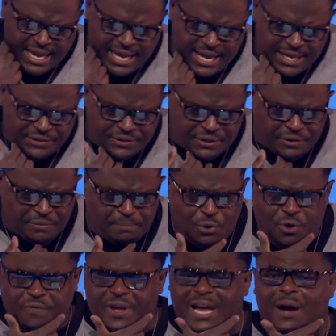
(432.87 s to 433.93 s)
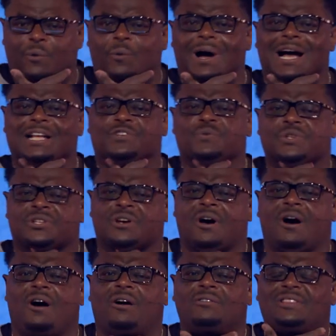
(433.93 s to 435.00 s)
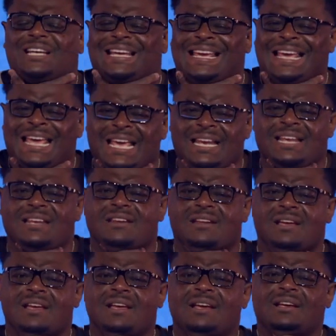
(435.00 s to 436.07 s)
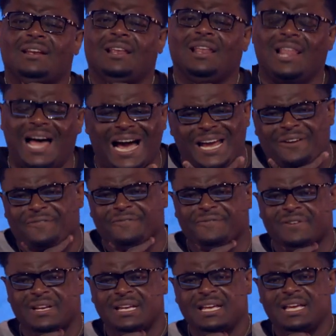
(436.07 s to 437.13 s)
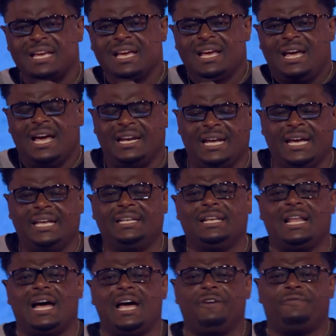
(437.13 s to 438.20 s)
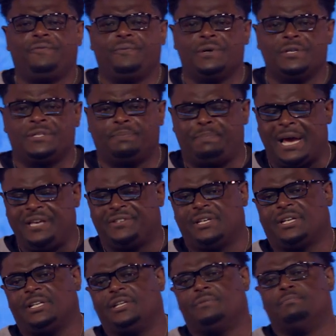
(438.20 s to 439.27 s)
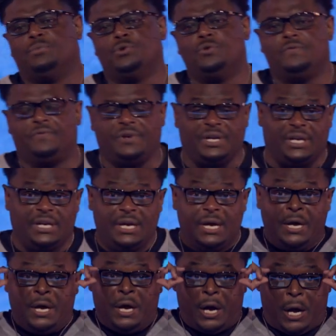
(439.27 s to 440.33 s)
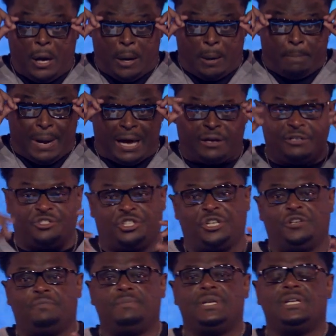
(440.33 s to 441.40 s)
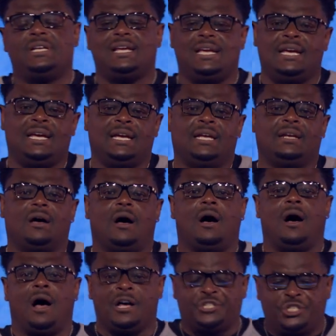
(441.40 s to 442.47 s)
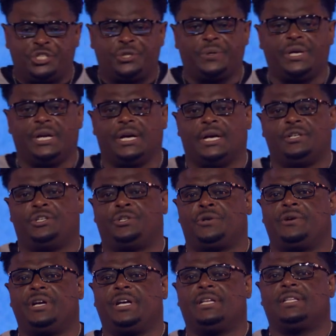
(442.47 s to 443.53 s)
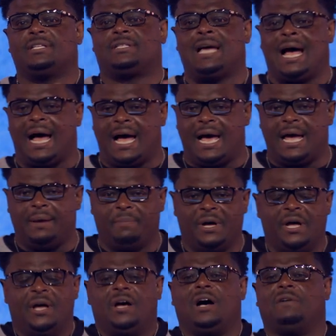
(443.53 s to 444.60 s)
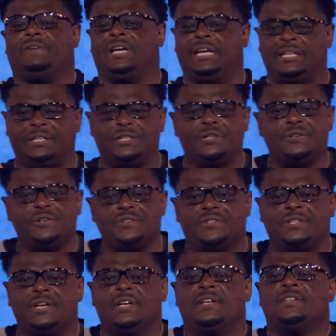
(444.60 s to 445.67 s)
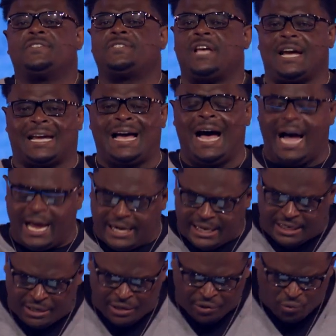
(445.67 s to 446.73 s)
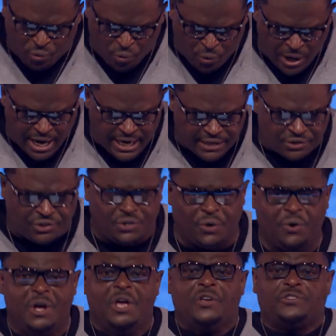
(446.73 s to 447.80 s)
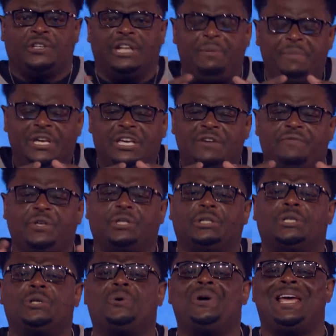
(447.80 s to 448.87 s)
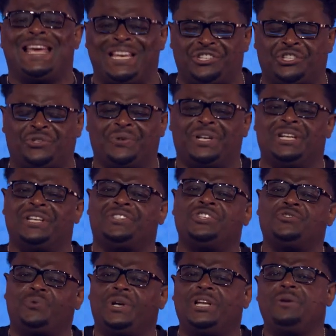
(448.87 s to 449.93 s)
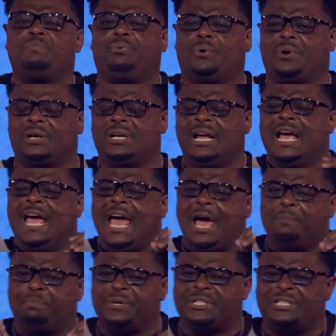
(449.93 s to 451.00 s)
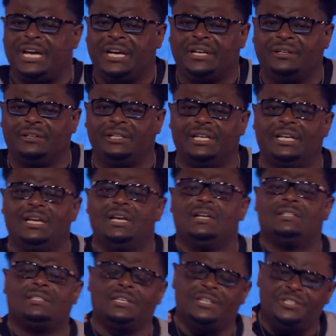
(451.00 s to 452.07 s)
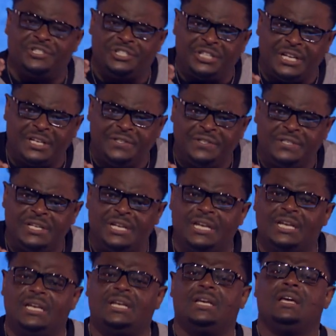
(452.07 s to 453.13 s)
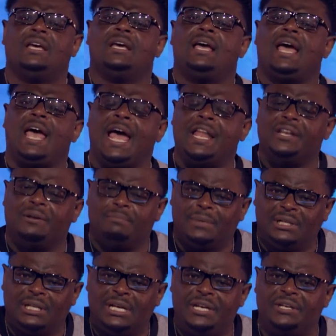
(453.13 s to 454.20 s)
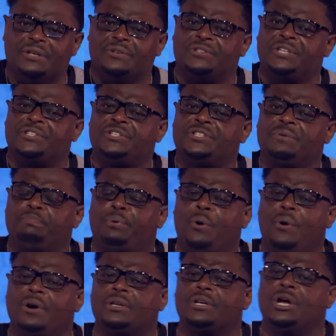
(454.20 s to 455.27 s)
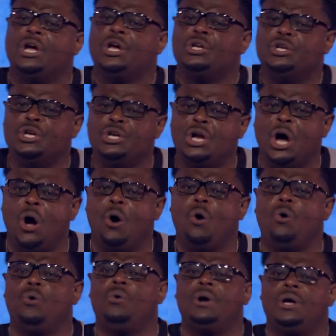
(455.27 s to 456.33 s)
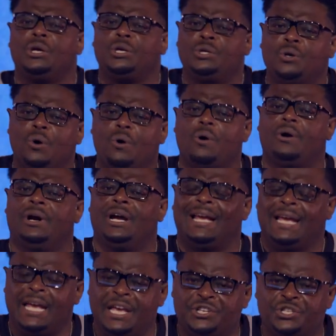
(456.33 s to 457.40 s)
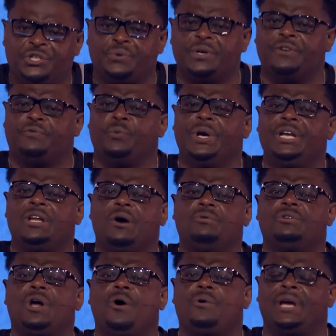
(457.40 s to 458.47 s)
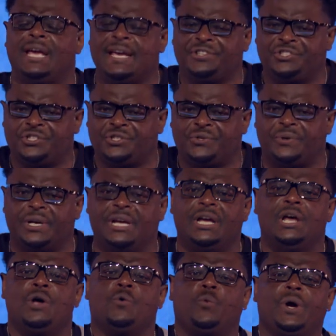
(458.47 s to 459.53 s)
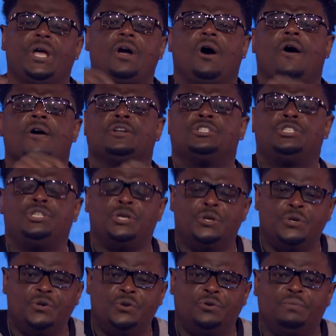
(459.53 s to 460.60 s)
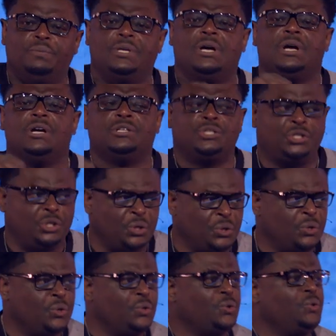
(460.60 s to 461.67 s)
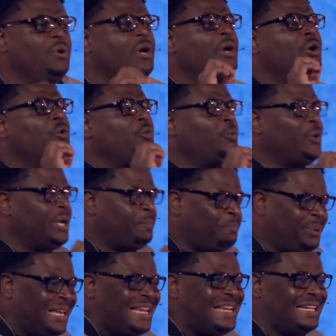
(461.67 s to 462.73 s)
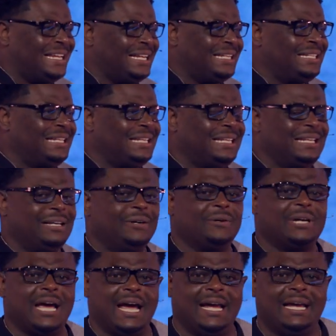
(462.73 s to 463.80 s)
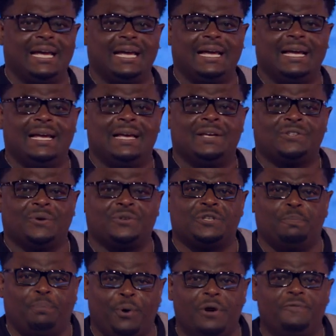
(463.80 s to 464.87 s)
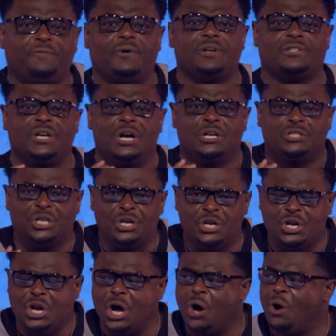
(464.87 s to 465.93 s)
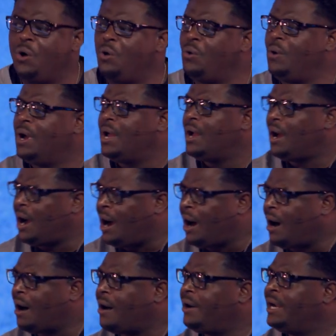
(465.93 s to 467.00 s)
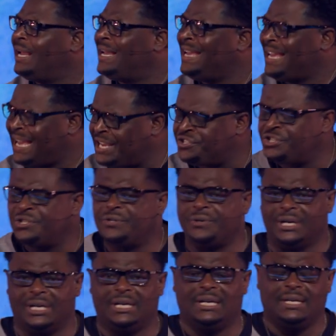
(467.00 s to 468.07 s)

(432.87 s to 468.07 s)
And so the movie I watched was called The Hidden Life. And The Hidden Life was basically a movie about a gentleman in Austria during the time of Hitler's psychotic reign. So let me give you a little history, and this is really important, and particularly to the Gen Z and the millennials. This is important. Know your history. If we don't know history, we are doomed to repeat it, okay? So it's important for us to know our history.